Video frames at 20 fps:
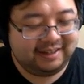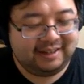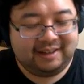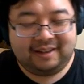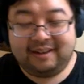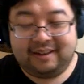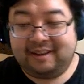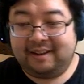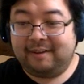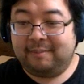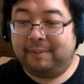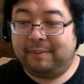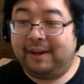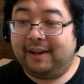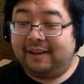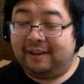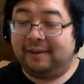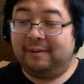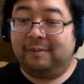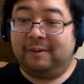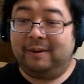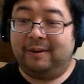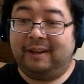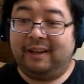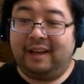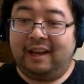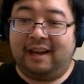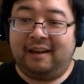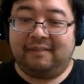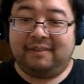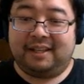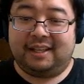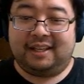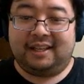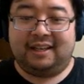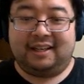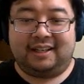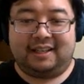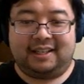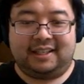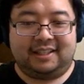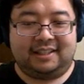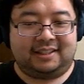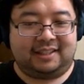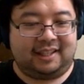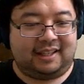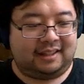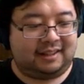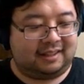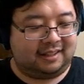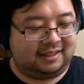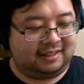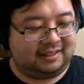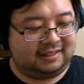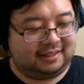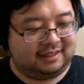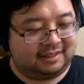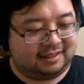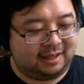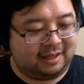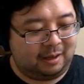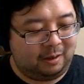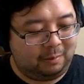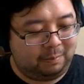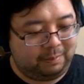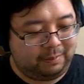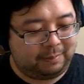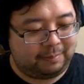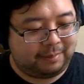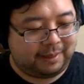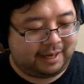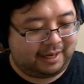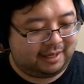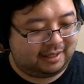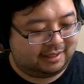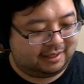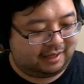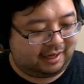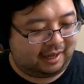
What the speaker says: But what you have here is that there's this helper badge,